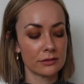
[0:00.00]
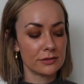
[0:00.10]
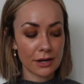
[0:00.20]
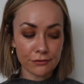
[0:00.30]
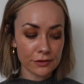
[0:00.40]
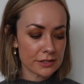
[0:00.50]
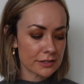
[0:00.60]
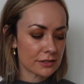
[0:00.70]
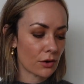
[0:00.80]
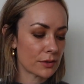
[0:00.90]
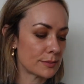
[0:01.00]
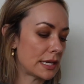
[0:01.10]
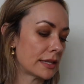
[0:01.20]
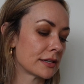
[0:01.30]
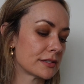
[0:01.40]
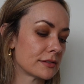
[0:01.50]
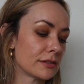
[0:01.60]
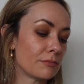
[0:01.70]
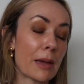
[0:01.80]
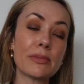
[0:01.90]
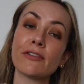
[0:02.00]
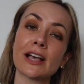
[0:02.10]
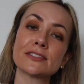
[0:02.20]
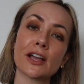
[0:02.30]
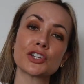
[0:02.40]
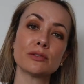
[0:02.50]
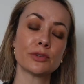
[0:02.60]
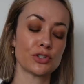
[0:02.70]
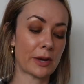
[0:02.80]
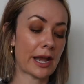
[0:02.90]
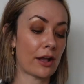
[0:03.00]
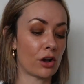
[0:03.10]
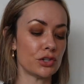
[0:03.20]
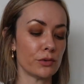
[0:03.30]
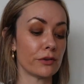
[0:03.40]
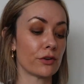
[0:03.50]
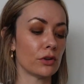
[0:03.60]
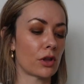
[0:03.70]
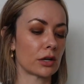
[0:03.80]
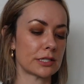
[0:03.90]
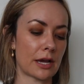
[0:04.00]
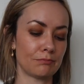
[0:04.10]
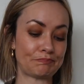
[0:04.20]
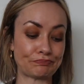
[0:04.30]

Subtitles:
definitely doesn't always mean that it might be fast fashion, but you might hang on to it for a long time.